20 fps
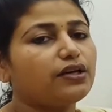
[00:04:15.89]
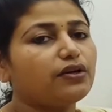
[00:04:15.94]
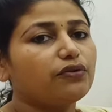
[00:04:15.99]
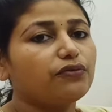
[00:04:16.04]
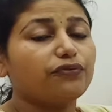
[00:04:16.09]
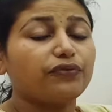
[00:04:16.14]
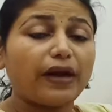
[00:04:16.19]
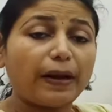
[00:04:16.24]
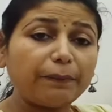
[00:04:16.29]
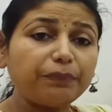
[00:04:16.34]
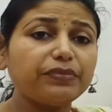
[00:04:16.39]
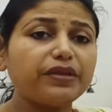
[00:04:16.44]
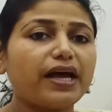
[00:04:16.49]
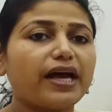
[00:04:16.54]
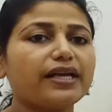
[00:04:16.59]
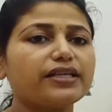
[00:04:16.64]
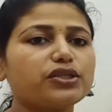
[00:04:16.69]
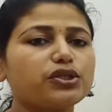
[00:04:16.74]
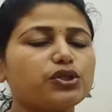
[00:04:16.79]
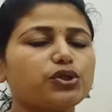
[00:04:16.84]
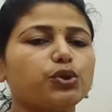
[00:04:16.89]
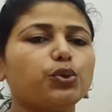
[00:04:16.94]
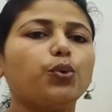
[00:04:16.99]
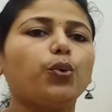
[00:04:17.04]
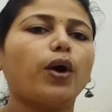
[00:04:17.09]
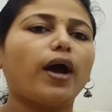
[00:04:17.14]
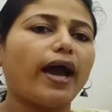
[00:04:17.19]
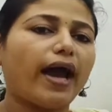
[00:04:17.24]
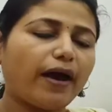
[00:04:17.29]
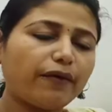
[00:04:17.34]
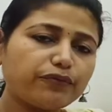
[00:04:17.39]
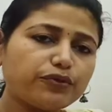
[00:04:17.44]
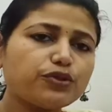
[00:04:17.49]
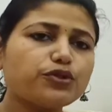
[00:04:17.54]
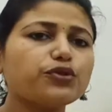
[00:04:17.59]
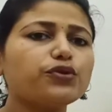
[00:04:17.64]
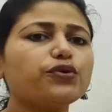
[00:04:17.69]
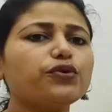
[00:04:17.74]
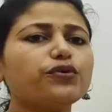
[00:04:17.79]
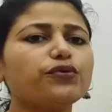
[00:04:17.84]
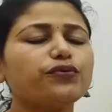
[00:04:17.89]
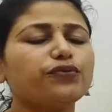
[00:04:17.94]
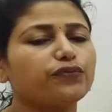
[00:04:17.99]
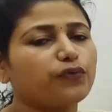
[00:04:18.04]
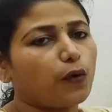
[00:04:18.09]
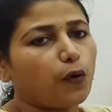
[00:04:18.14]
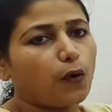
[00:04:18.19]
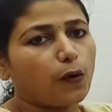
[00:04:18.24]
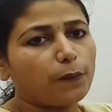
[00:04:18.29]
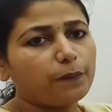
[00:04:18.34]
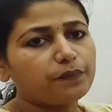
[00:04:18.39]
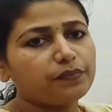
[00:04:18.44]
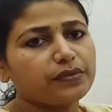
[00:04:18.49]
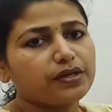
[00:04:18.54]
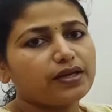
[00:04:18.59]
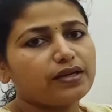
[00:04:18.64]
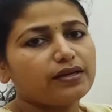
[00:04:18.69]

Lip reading: From that you have to form